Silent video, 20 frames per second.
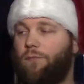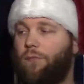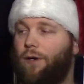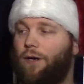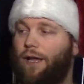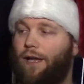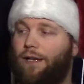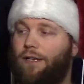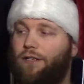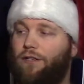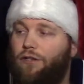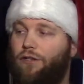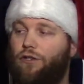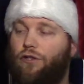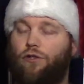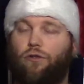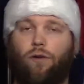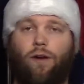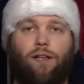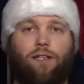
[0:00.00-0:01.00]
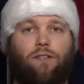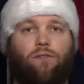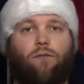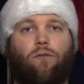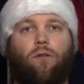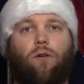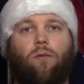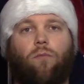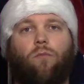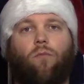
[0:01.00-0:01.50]
but I
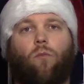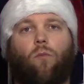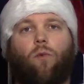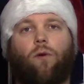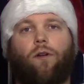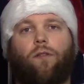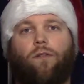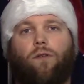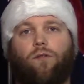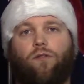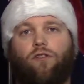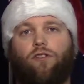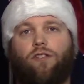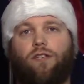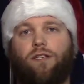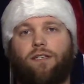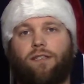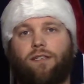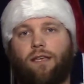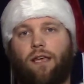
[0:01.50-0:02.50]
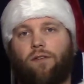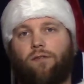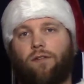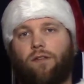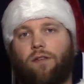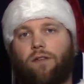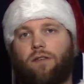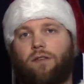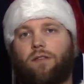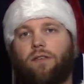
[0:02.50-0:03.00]
transform one of those
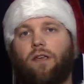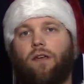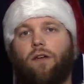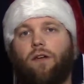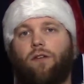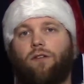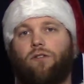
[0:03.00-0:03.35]
G7s